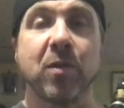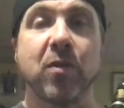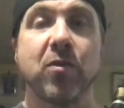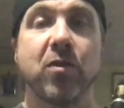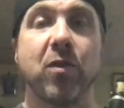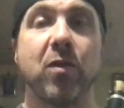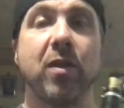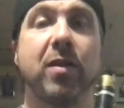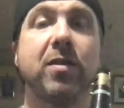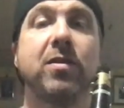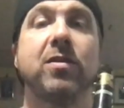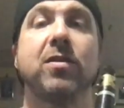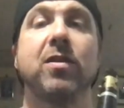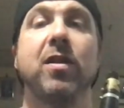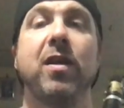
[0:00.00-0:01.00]
So
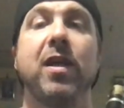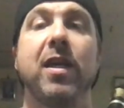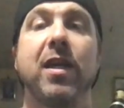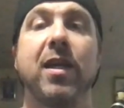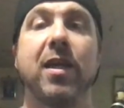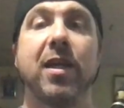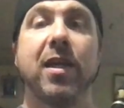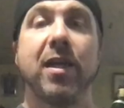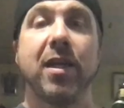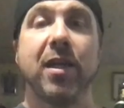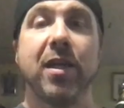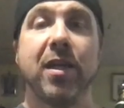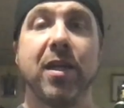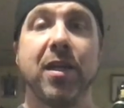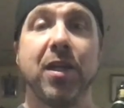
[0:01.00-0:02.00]
let's
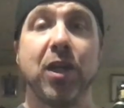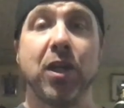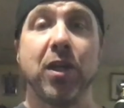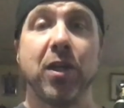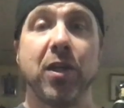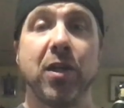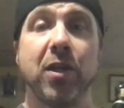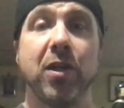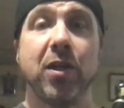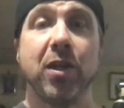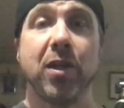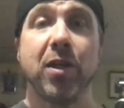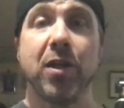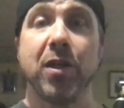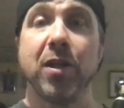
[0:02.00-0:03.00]
E, E,
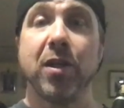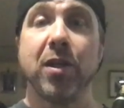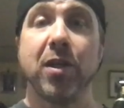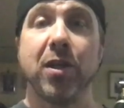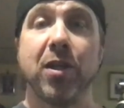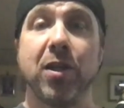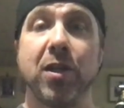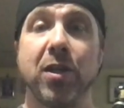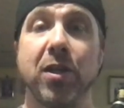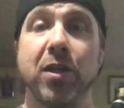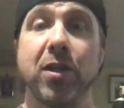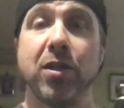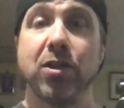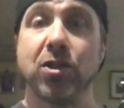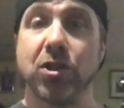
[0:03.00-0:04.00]
E,
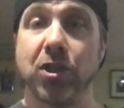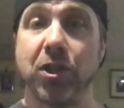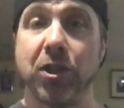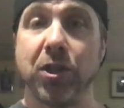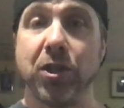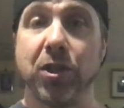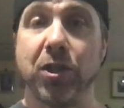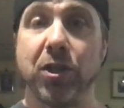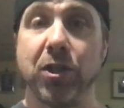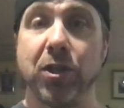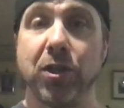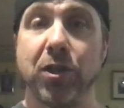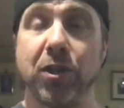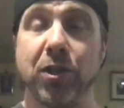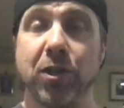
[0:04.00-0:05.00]
E,
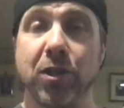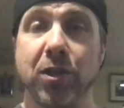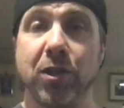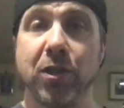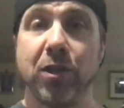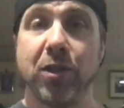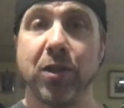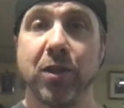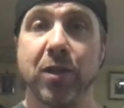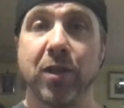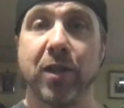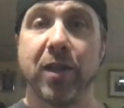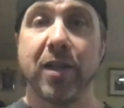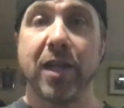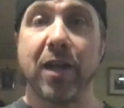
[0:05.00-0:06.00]
G.
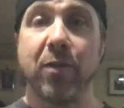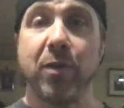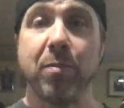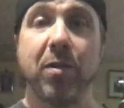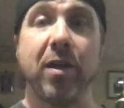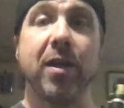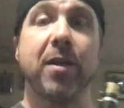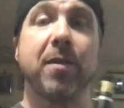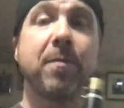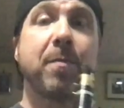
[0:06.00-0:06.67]
And now we play it.